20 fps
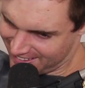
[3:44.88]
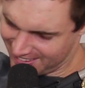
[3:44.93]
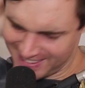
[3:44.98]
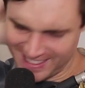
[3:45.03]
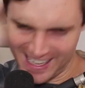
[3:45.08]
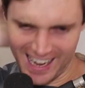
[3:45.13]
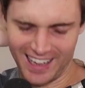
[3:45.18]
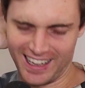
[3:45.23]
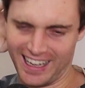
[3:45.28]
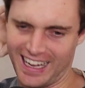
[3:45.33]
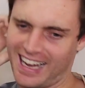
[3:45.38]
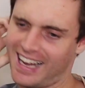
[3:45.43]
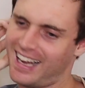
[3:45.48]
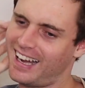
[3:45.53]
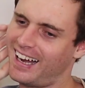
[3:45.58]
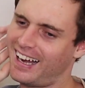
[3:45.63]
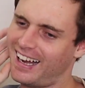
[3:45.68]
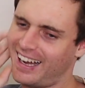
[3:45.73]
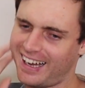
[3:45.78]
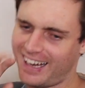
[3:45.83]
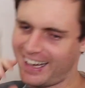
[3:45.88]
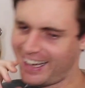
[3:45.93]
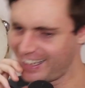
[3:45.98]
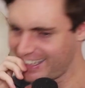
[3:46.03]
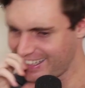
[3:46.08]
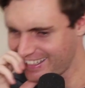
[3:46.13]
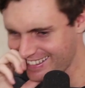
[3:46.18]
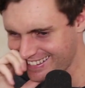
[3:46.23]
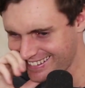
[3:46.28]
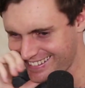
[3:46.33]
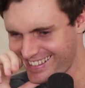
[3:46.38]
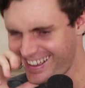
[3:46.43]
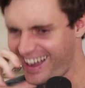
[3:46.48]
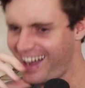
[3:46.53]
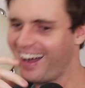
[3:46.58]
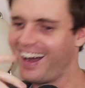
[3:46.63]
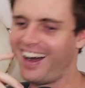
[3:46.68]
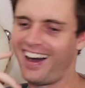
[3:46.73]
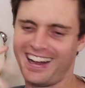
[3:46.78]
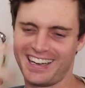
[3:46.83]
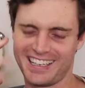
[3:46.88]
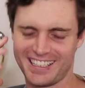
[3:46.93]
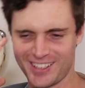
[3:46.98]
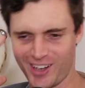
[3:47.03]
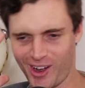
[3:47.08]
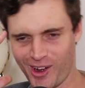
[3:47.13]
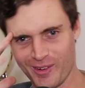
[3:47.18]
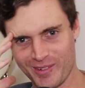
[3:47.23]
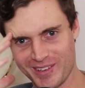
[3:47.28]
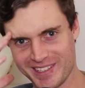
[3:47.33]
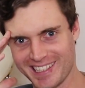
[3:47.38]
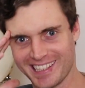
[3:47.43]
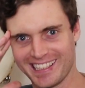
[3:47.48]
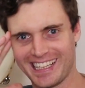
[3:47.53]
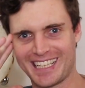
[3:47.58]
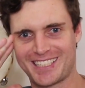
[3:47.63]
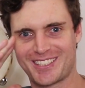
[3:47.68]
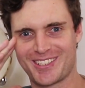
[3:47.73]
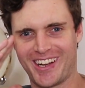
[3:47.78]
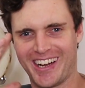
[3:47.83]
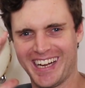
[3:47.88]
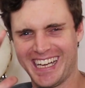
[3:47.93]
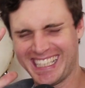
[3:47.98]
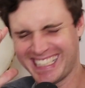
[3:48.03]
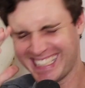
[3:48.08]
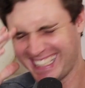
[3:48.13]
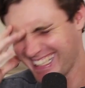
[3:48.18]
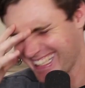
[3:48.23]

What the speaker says: nah. I didn't know it was electric.